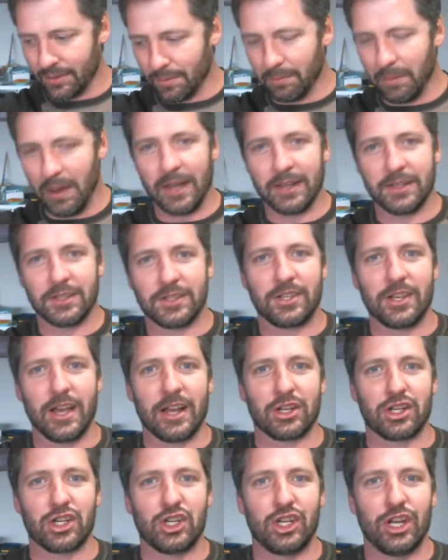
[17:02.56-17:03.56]

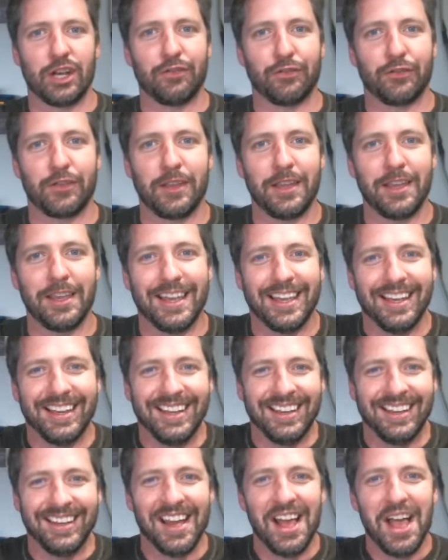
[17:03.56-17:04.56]
mindset shifty,
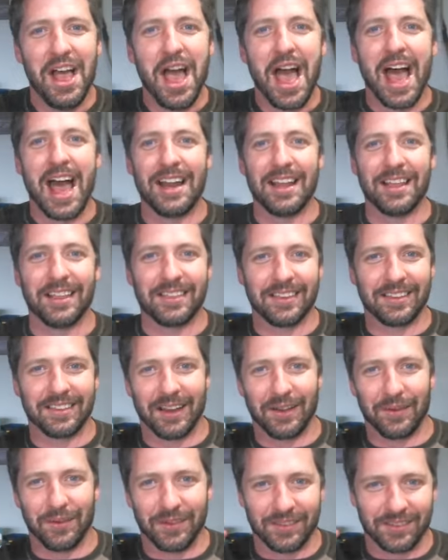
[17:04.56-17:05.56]
anything
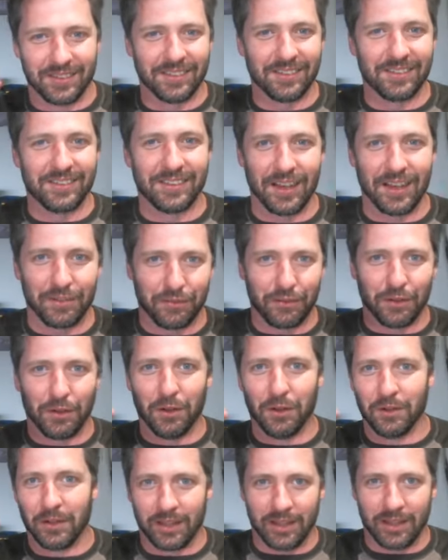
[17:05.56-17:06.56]
that was
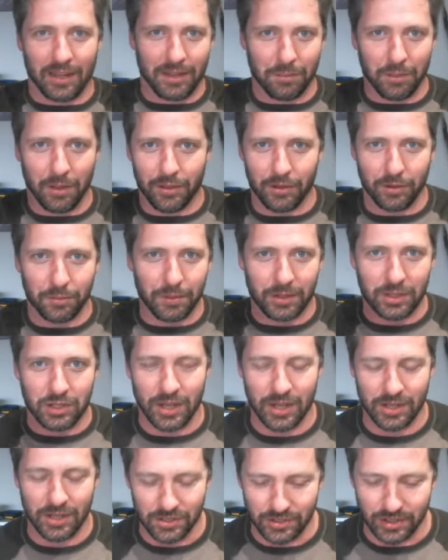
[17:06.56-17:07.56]
insightful, like any other big
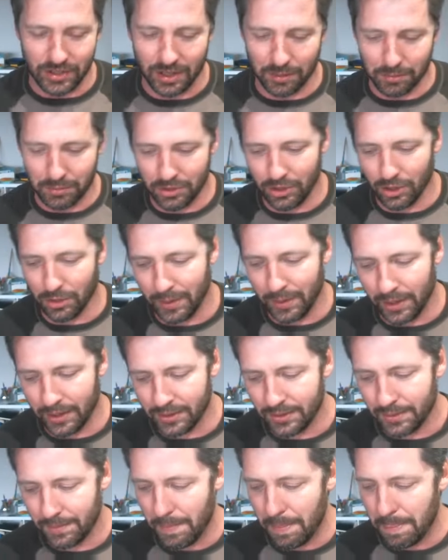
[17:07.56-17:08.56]
changes that come to your
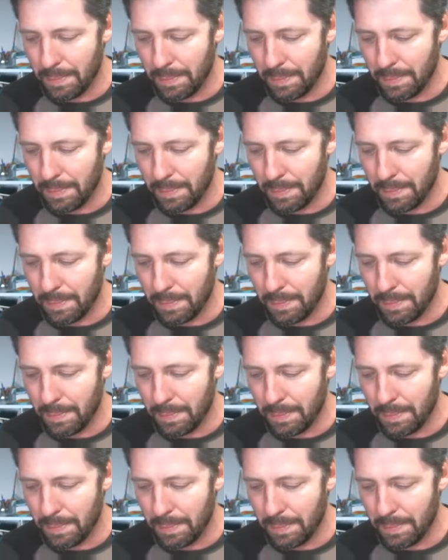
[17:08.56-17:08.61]
mind?